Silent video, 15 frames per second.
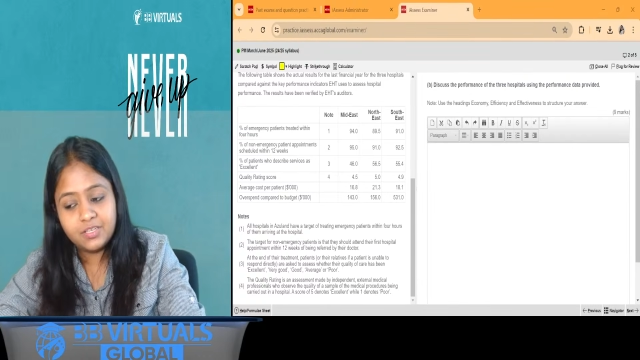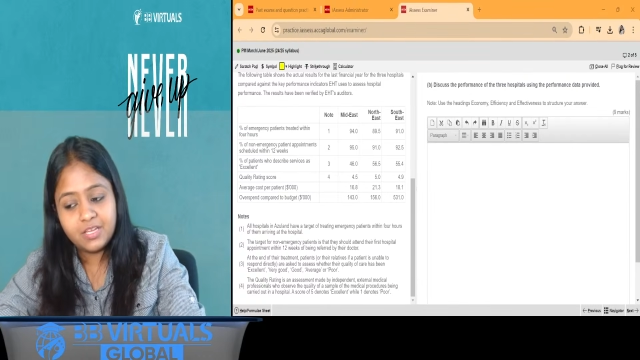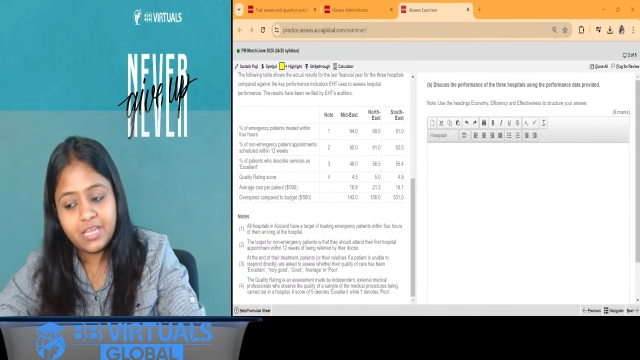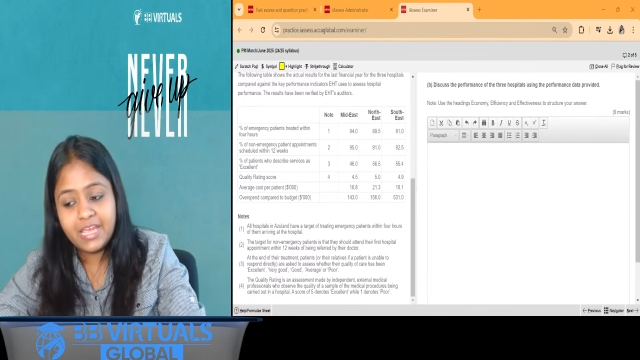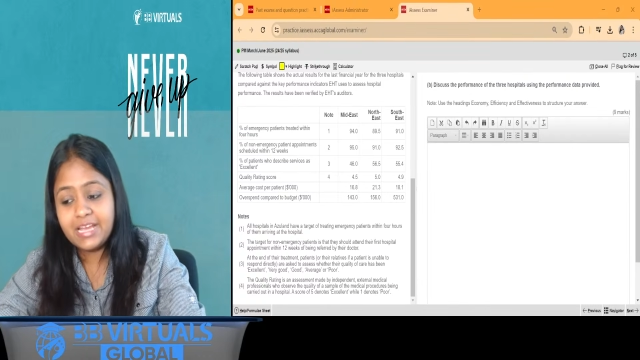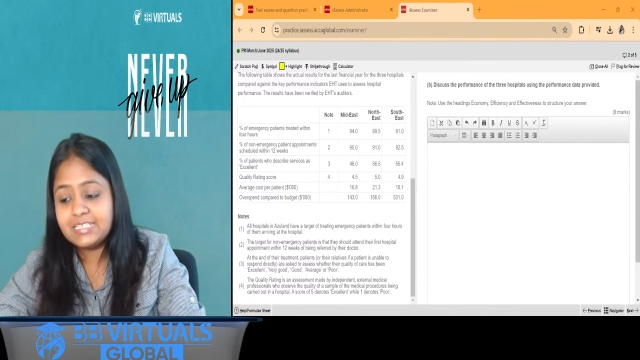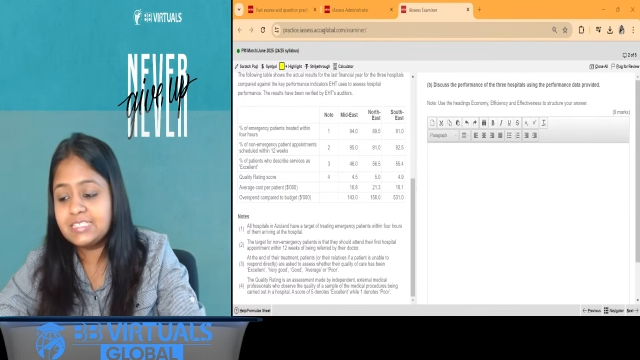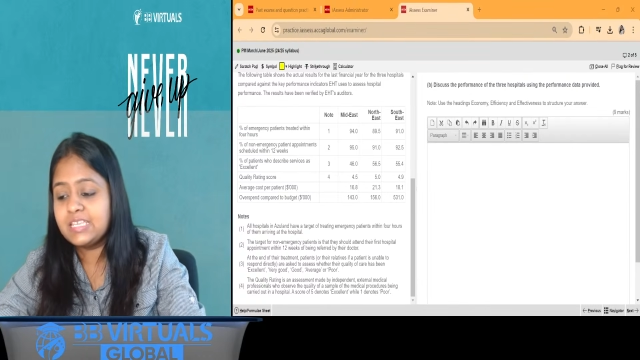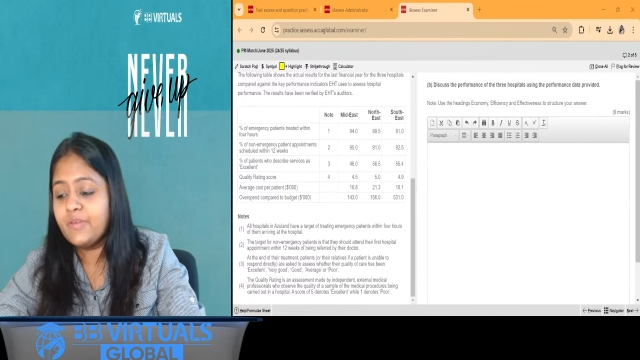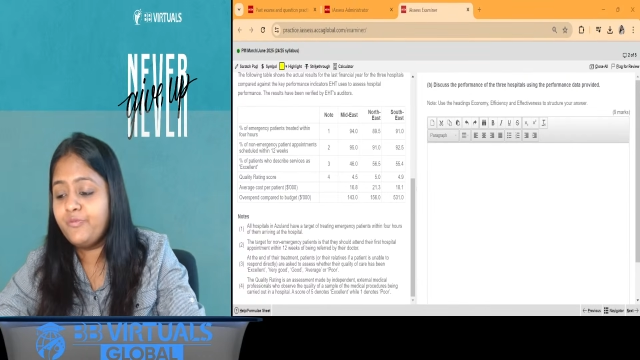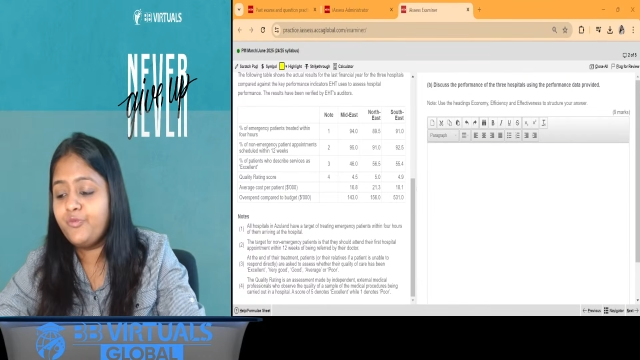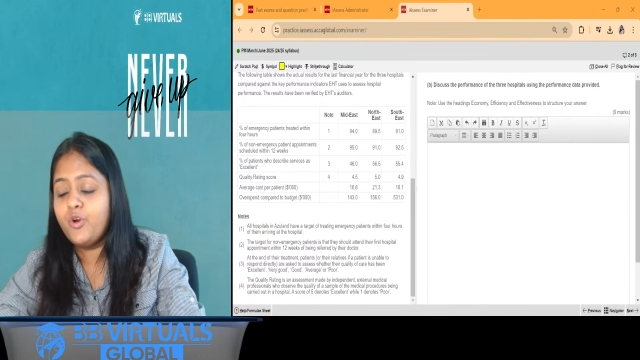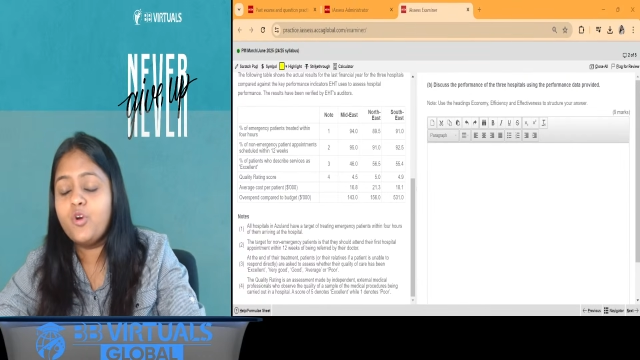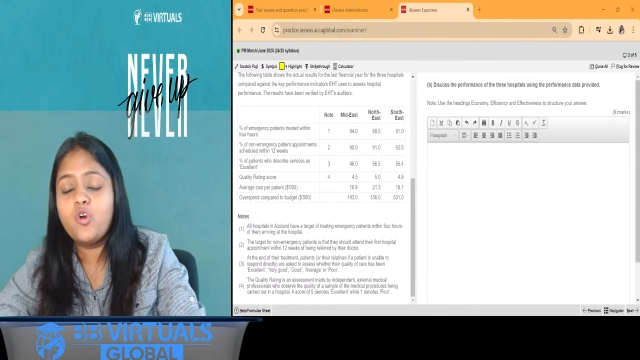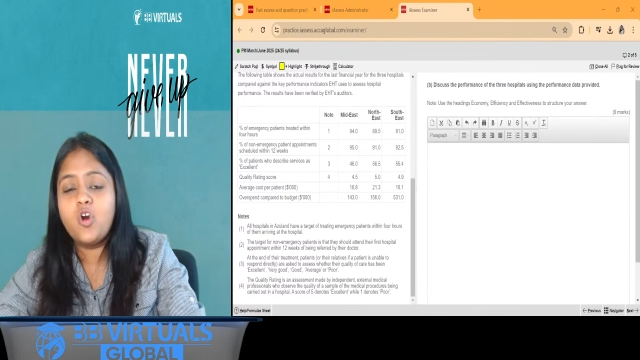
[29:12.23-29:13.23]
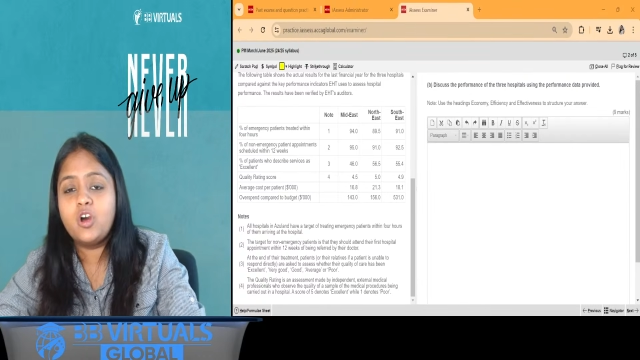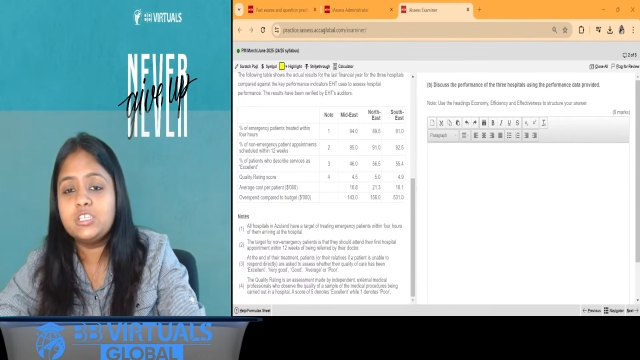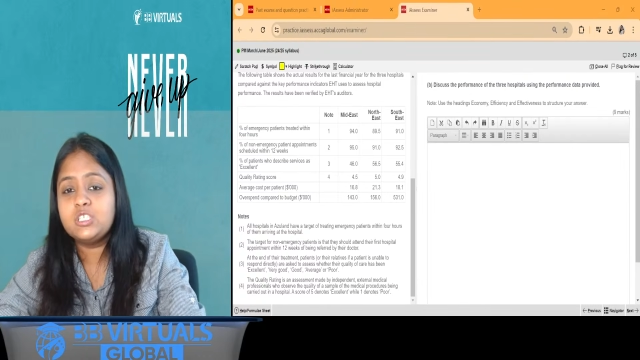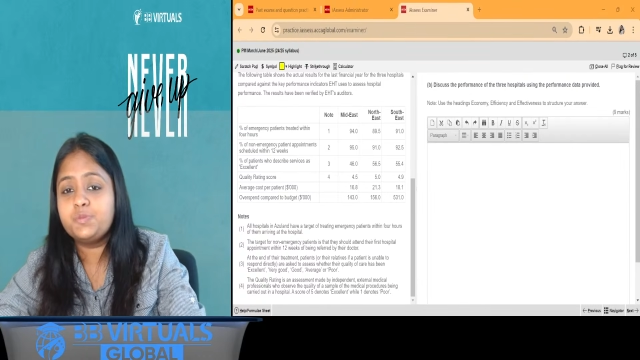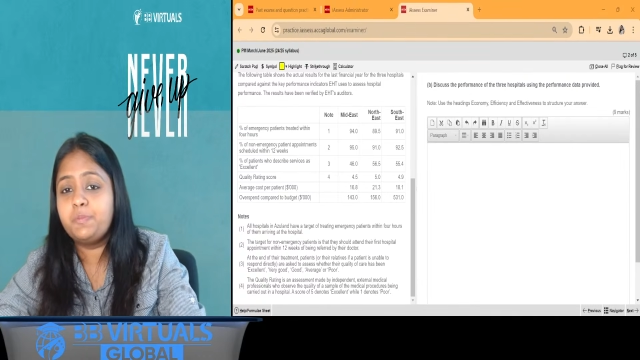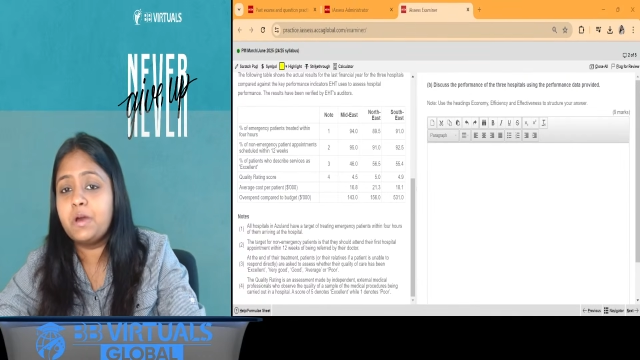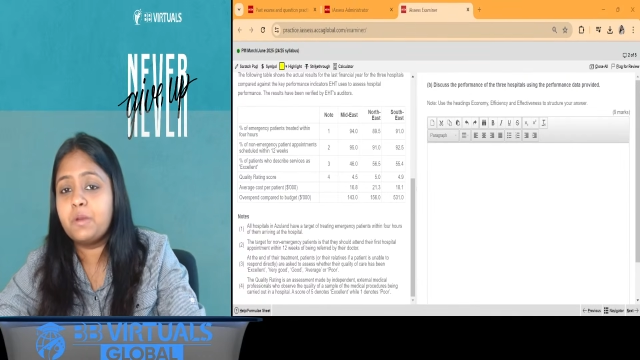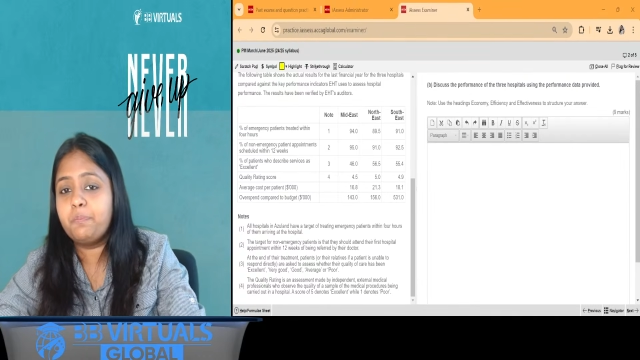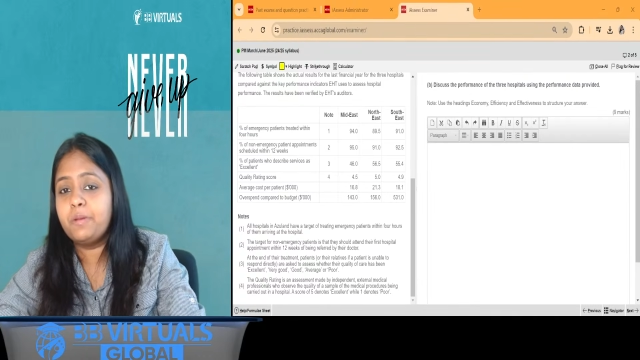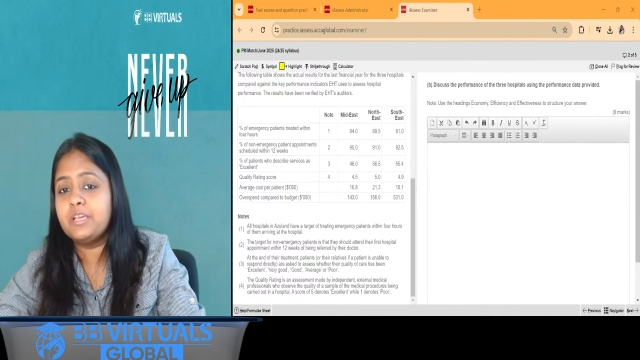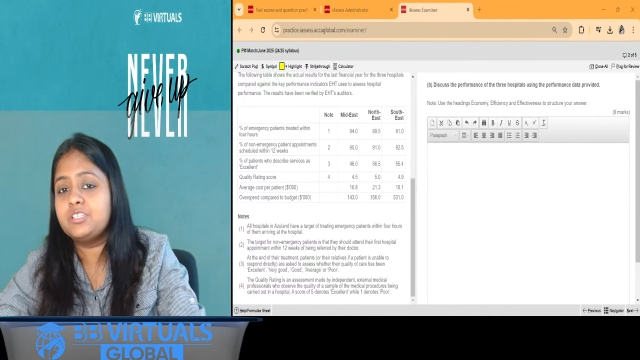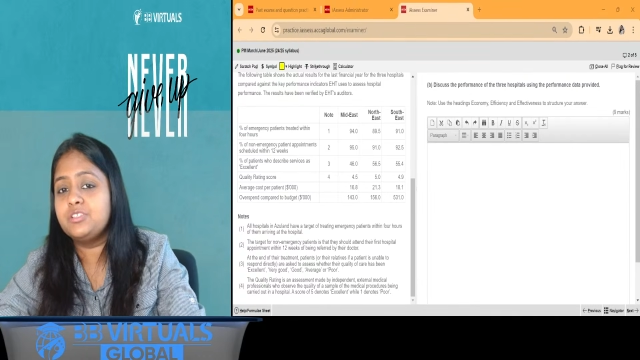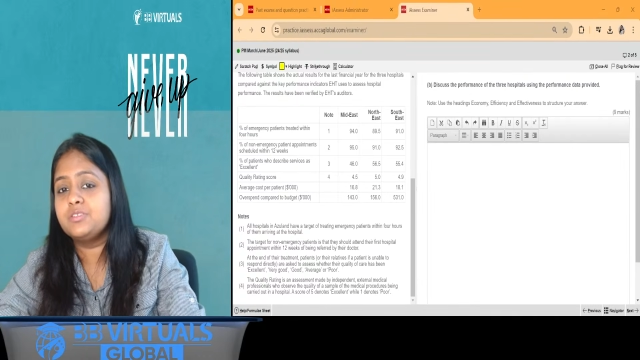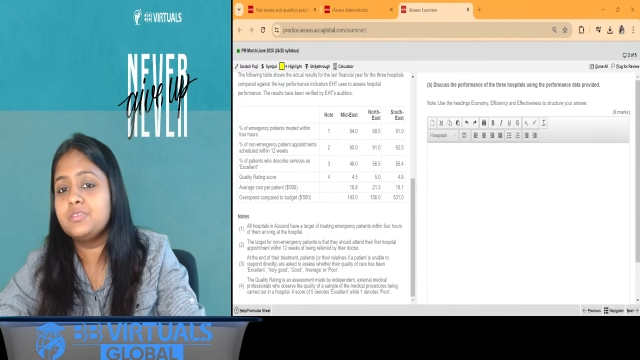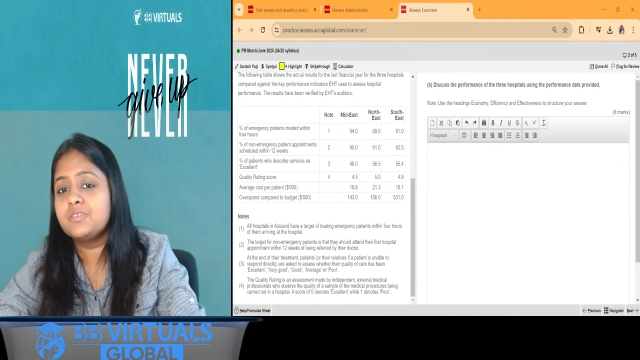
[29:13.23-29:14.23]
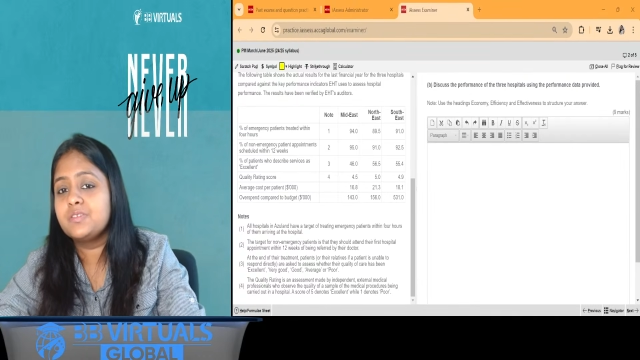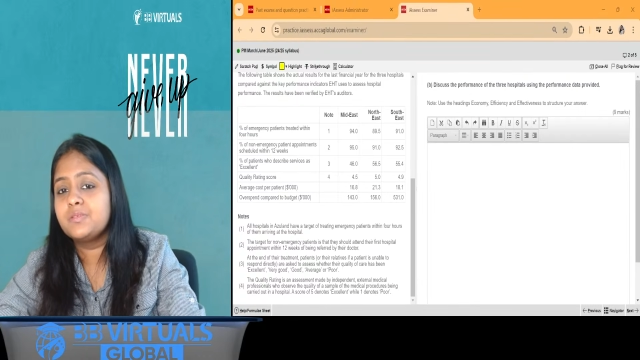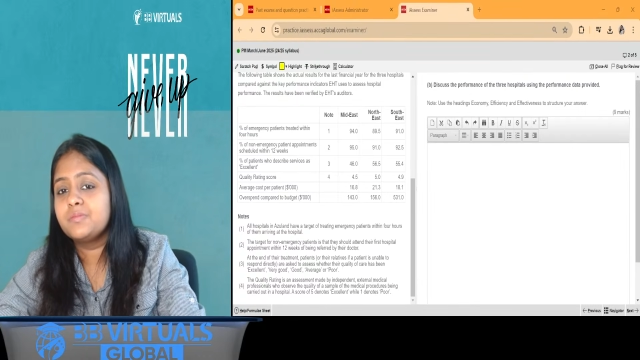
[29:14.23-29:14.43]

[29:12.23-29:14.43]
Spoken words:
Except for cost per patient.